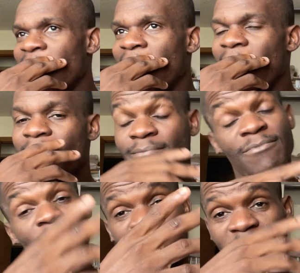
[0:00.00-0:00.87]
And,
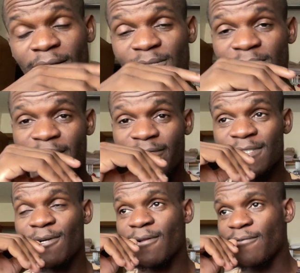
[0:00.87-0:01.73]
shout out to Steph
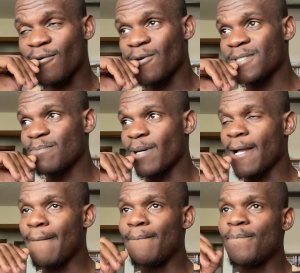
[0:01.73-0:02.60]
Skull, of course. But
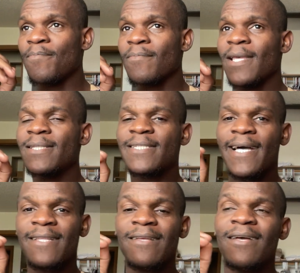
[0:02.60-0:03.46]
he
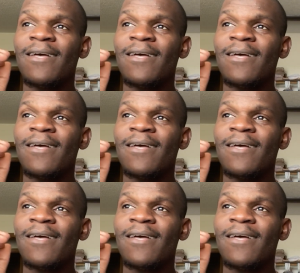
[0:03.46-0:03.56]
said,